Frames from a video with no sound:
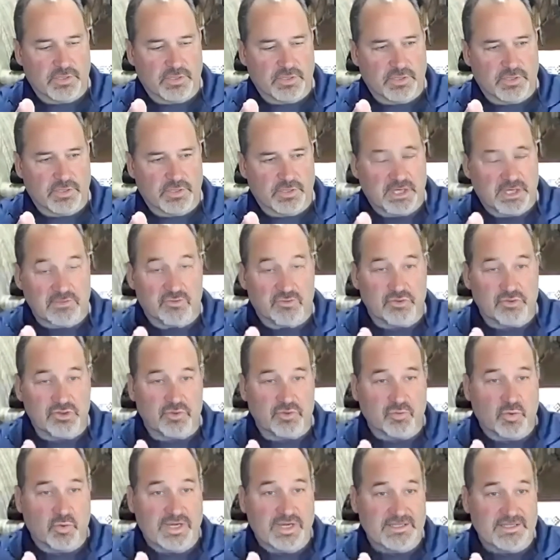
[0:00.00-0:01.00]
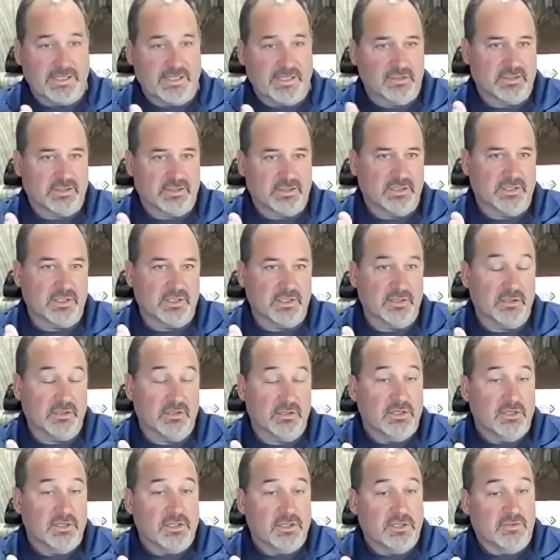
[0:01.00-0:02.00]
nitrogen rate calculator.
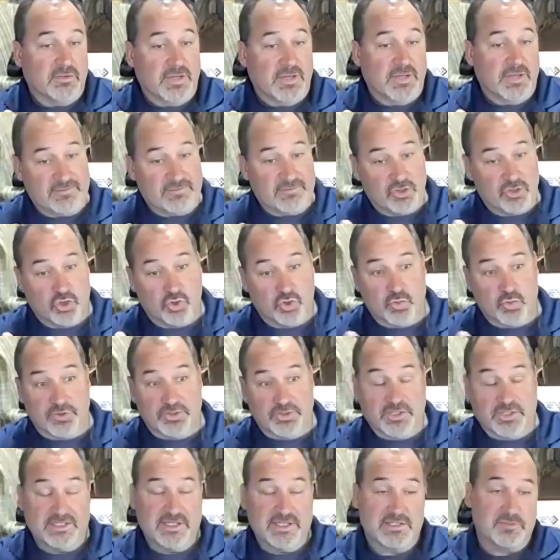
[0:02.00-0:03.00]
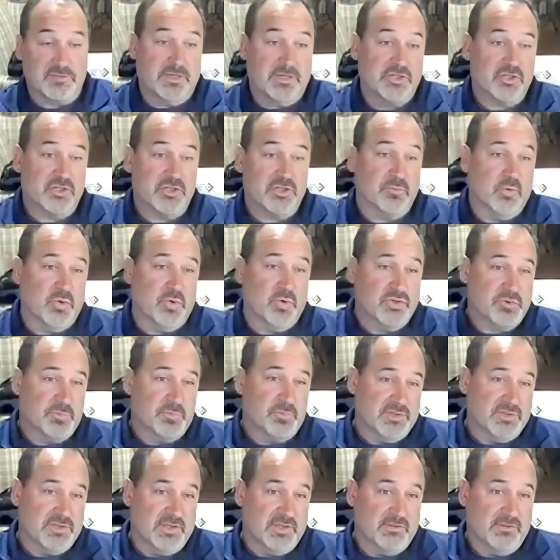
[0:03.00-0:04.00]
They have a new one that gets much more
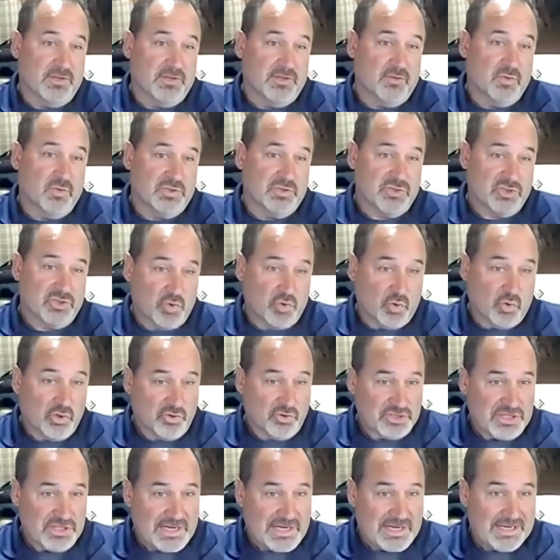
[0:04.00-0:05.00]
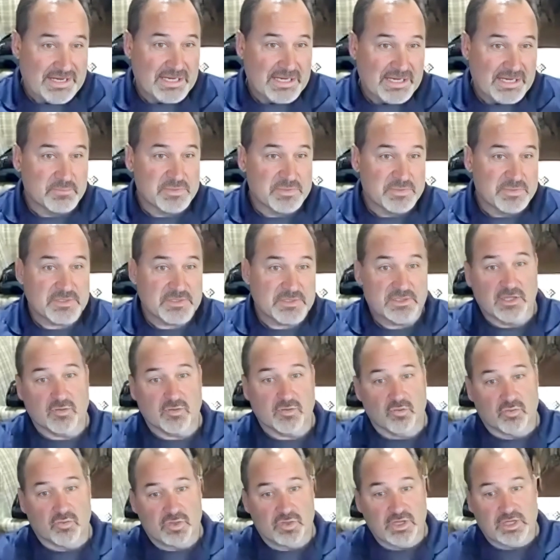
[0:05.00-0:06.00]
specific with soil types
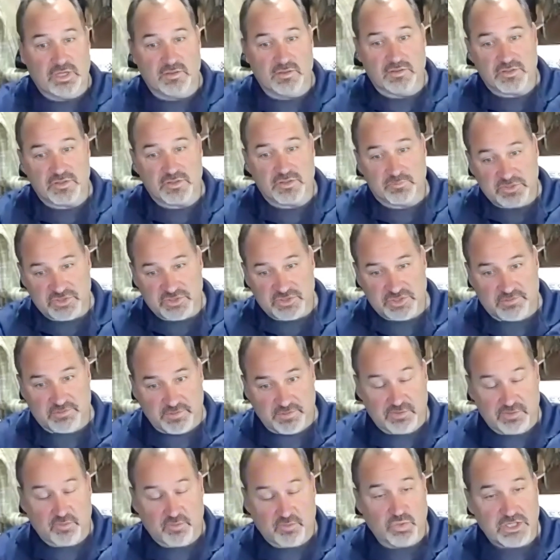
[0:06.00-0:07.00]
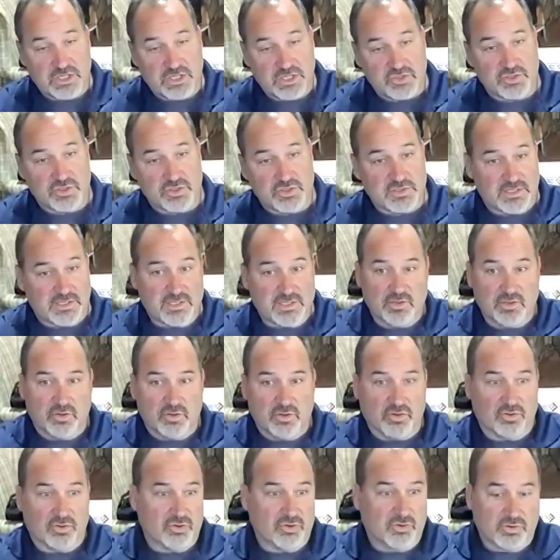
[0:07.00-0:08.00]
and specific regions. I think you
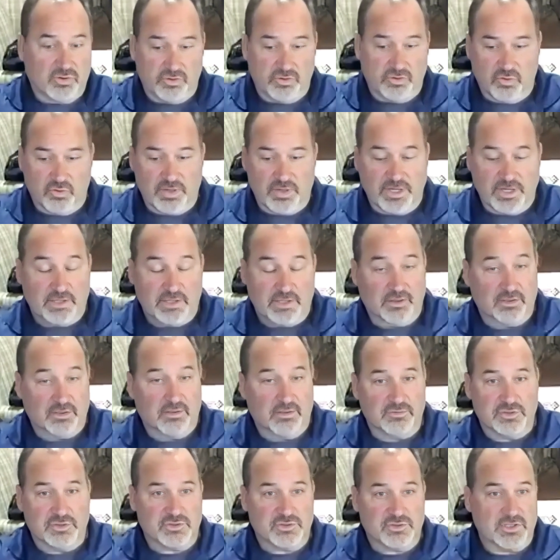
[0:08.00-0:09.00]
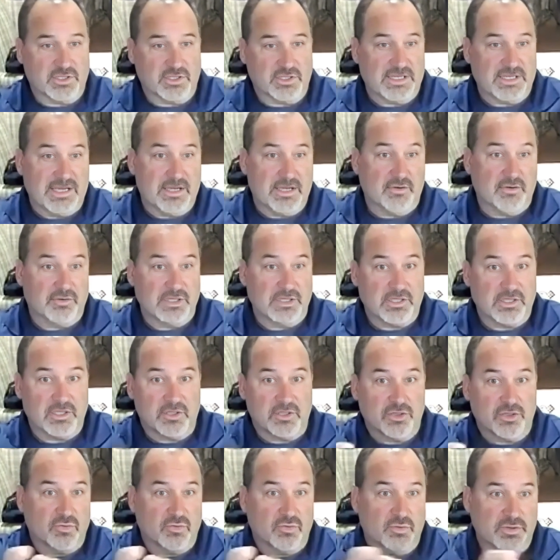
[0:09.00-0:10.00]
can go down to just the county, you
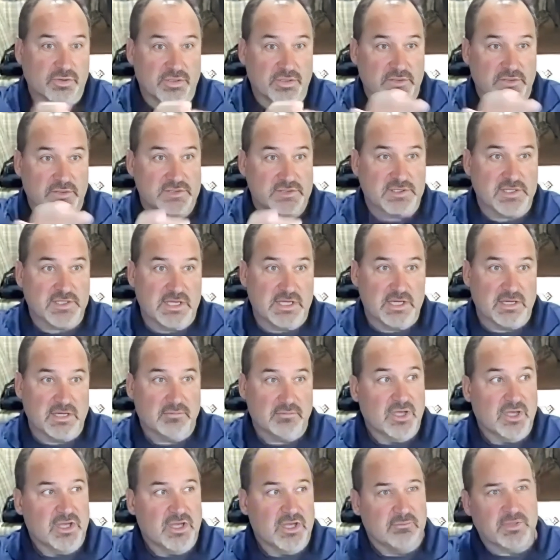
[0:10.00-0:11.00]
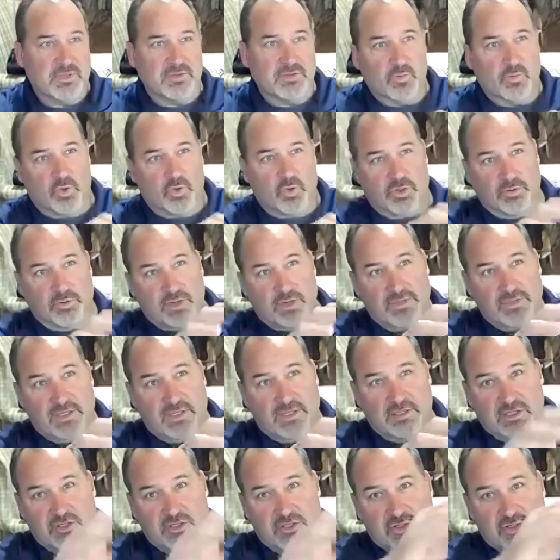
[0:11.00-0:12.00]
know, within the state. Before, I
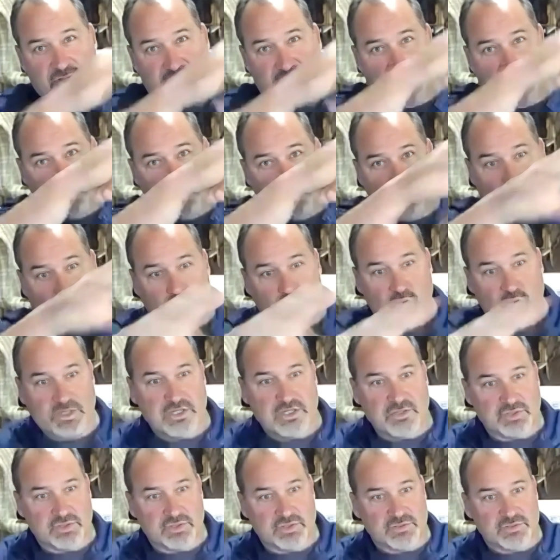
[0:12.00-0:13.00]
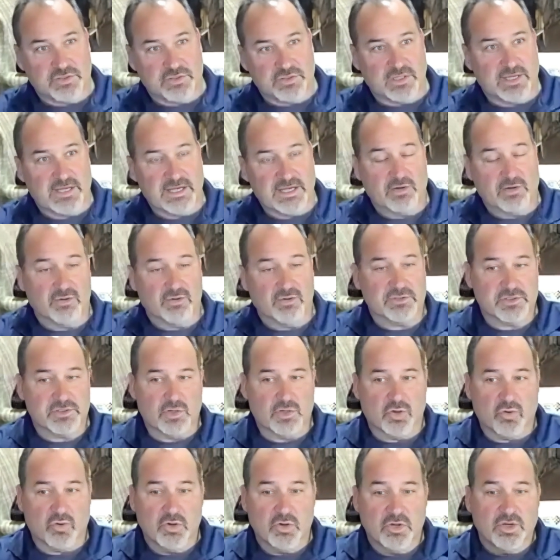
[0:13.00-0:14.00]
think they just had two regions in Iowa.
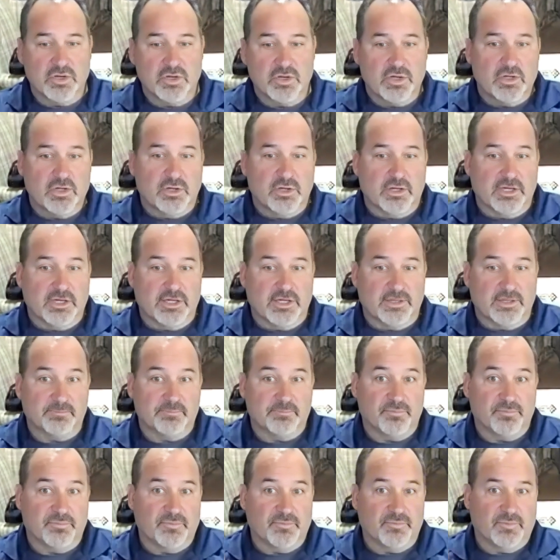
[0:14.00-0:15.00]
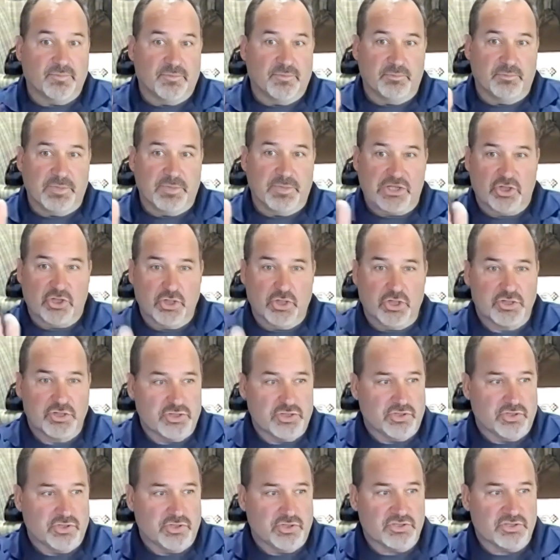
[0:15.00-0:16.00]
So, um,
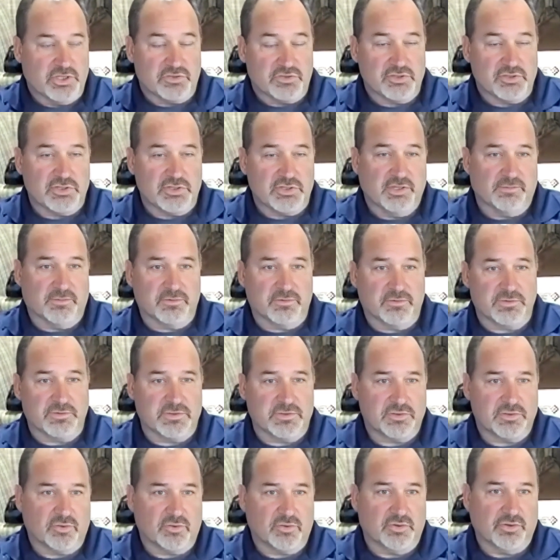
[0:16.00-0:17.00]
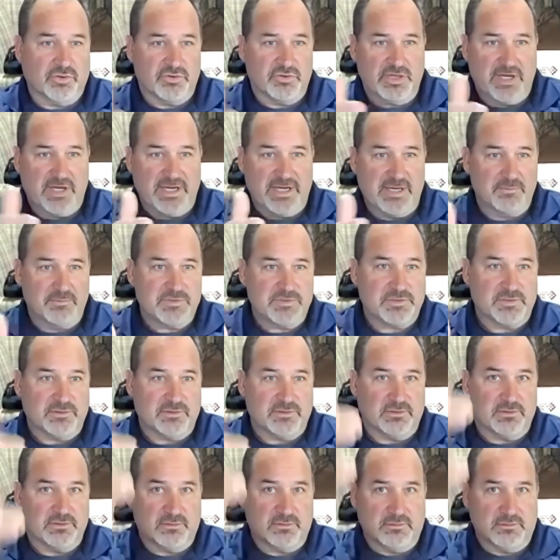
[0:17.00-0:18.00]
because there's such difference in soil types
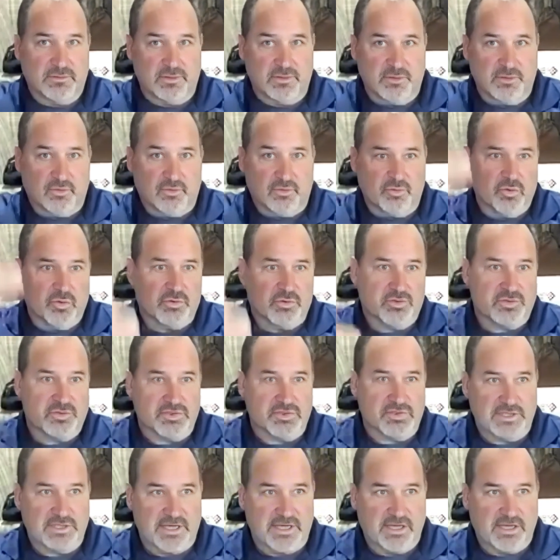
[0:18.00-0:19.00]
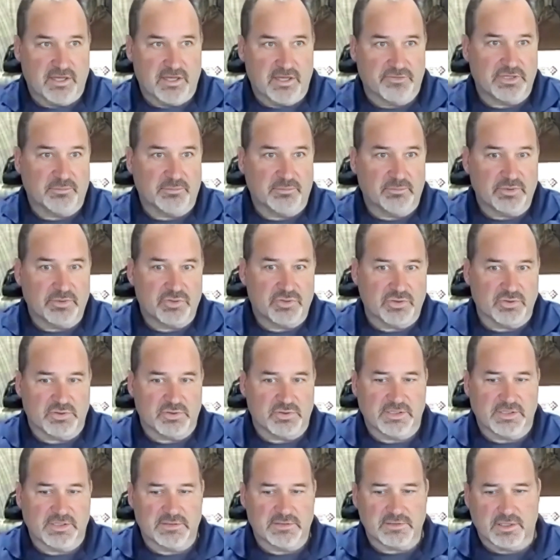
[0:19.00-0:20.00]
and, you know, north to south, temperature
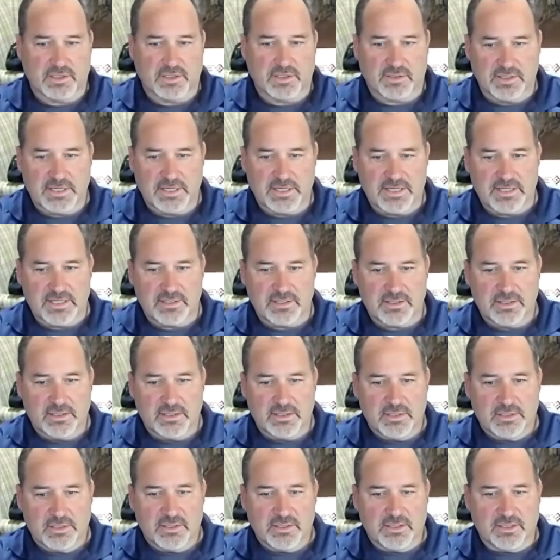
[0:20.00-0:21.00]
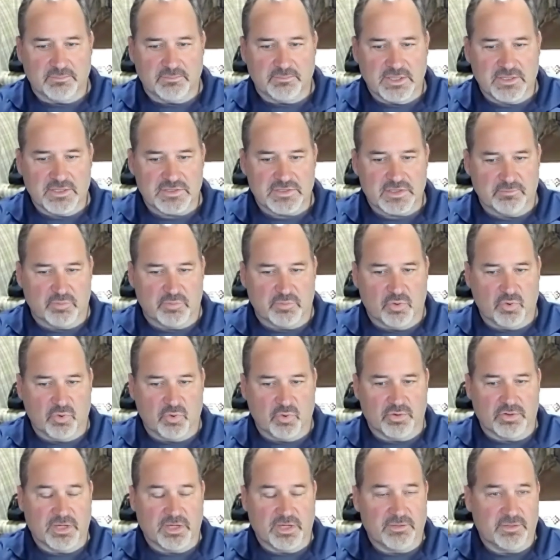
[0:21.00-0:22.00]
and things like that, it's
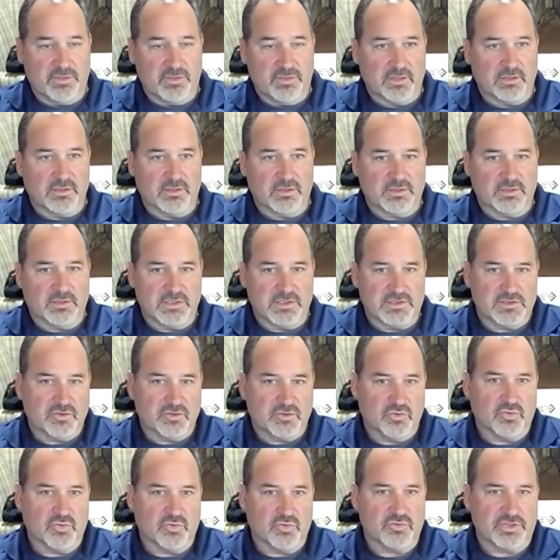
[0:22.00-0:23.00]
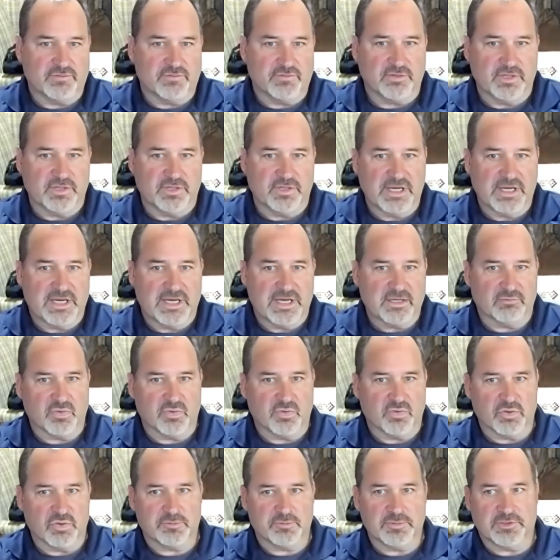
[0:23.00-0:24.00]
important, I think, that these tools have gotten
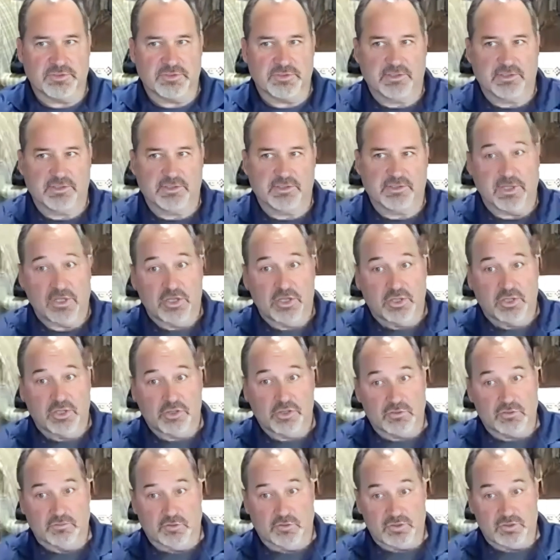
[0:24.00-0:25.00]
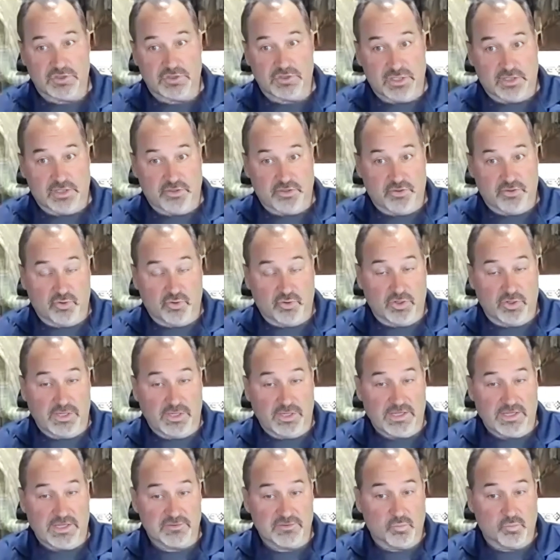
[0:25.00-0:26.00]
more specific. University of
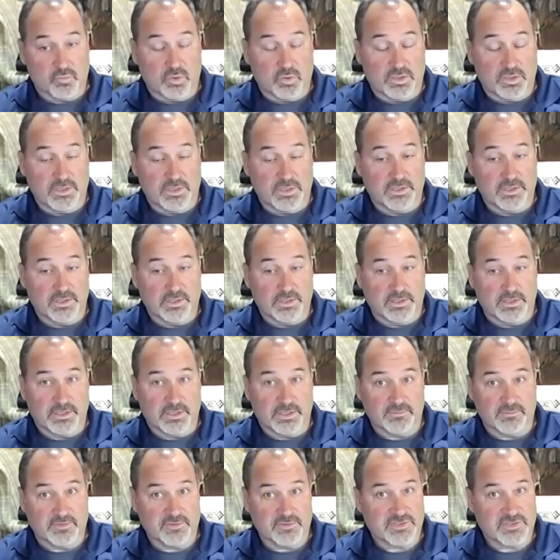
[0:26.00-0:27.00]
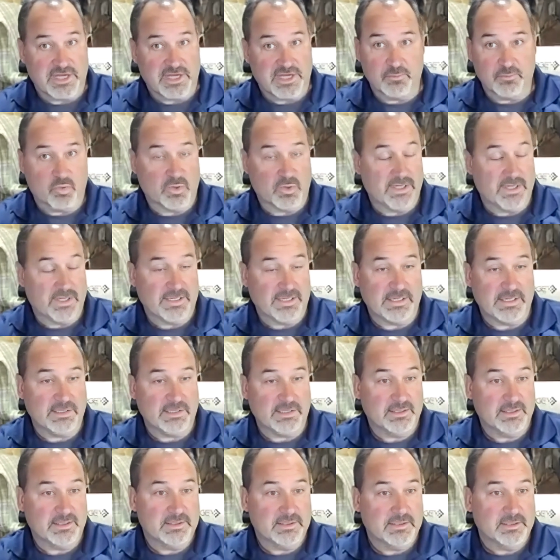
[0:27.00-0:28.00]
Illinois has one the same
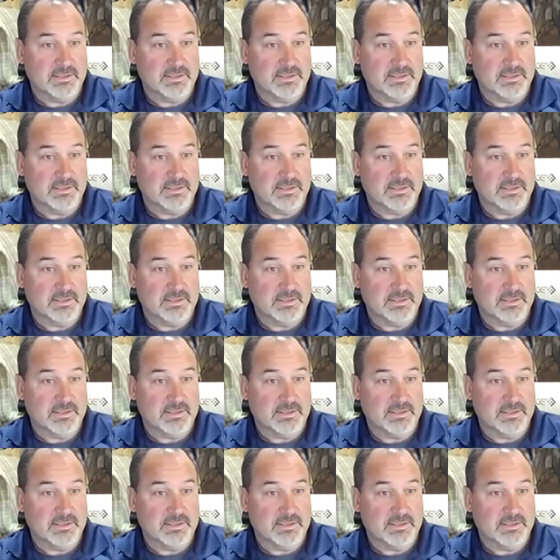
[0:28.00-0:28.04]
way.